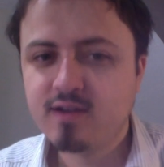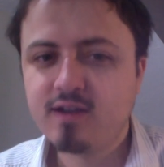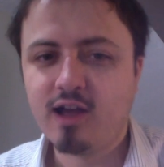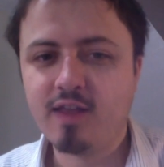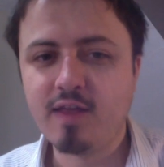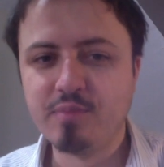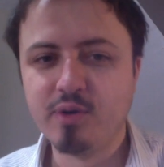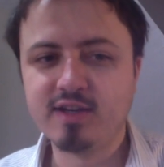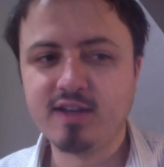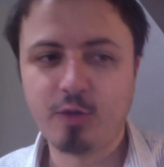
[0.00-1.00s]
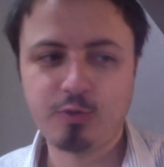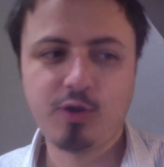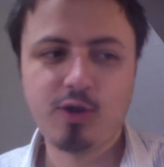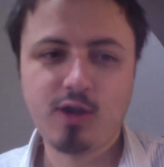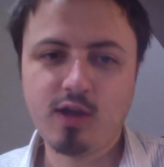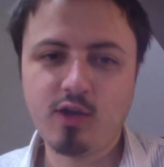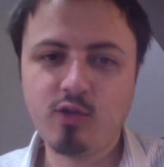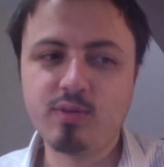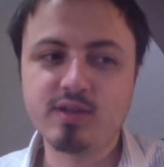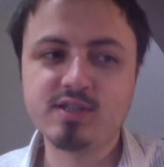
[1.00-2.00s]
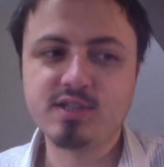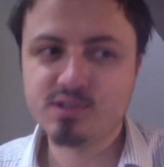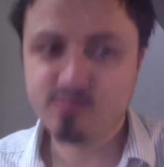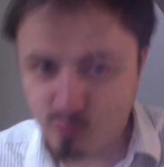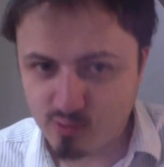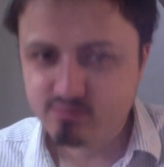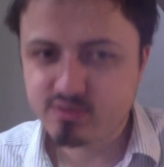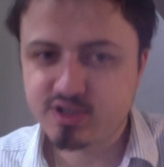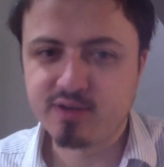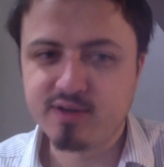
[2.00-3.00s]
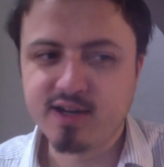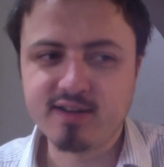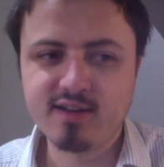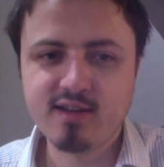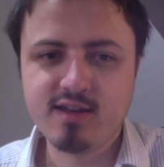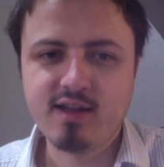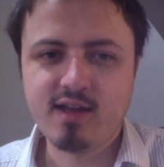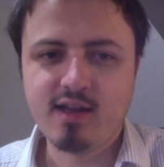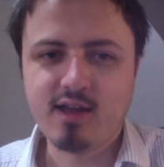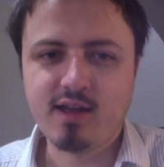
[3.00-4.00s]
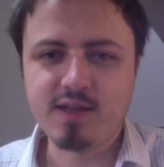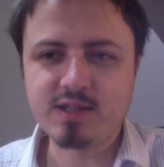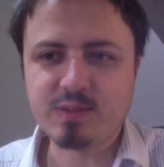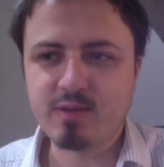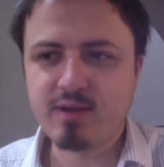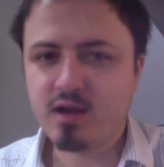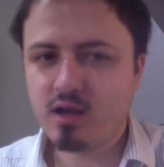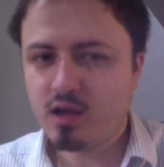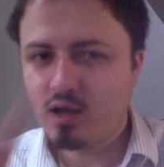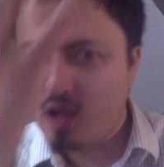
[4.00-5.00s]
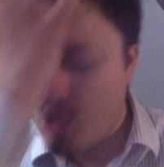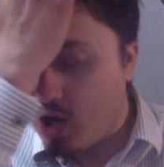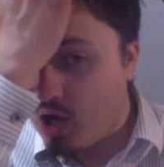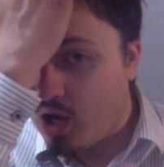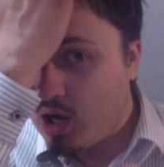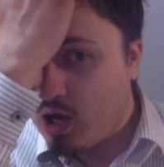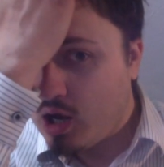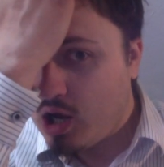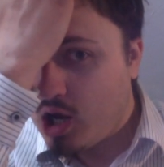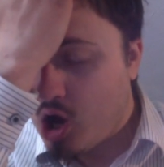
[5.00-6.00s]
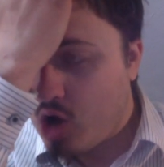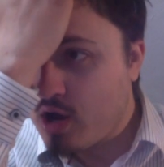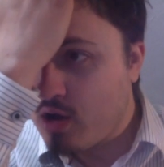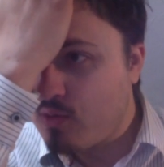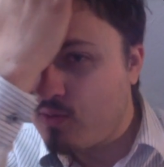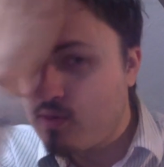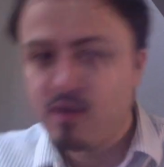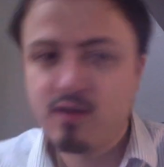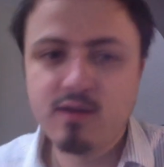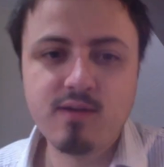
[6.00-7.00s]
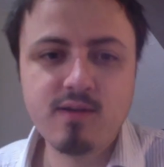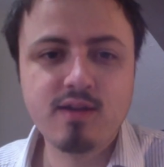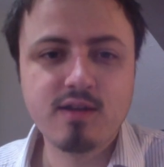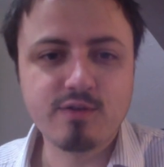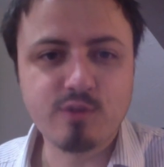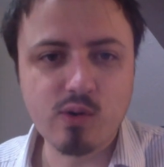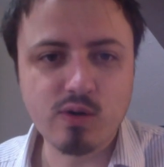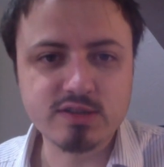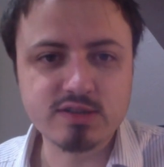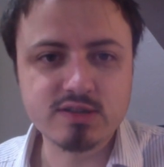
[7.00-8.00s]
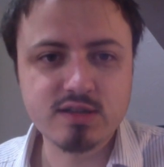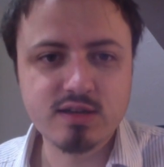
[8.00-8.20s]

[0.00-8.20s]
I then pointed out, oh, but it's a swarms unit. And that's when he went, oh no, of course.